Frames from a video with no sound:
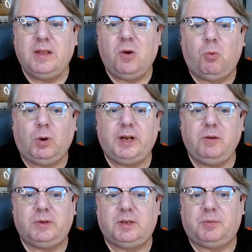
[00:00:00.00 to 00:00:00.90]
Working
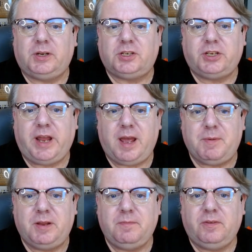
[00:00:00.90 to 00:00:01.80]
with the British
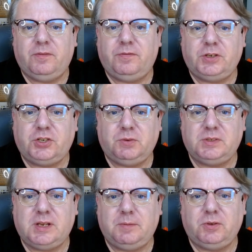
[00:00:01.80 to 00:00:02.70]
cabinet, Fisher was
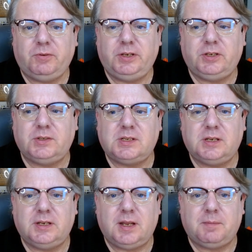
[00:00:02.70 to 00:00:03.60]
able to reduce
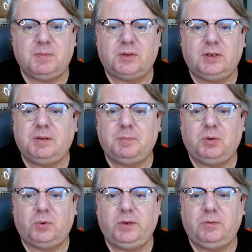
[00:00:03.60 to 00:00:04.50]
the number of
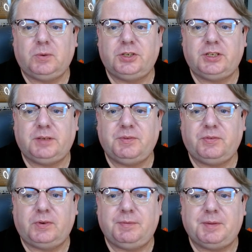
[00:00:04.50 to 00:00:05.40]
deployed warships
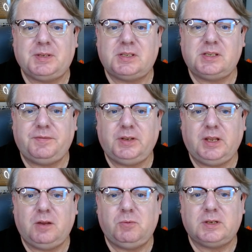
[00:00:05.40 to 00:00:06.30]
from the Pacific
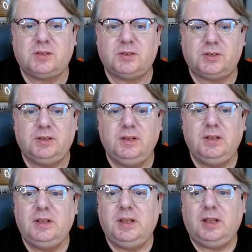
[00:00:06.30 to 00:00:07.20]
and Western
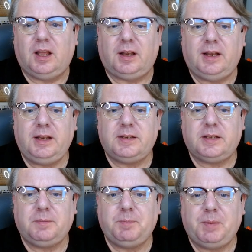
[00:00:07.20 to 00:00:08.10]

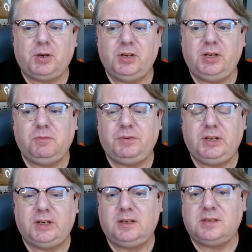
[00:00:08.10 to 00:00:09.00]
Atlantic by partnering with the
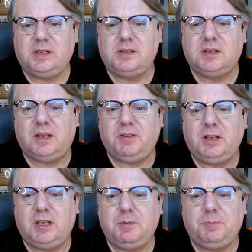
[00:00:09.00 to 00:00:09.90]
United States Navy
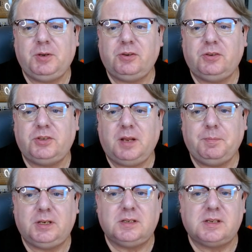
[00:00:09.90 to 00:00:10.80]
and Imperial
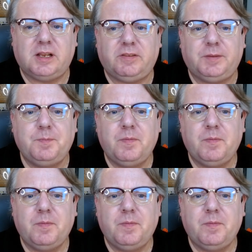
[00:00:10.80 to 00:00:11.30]
Japanese Navy.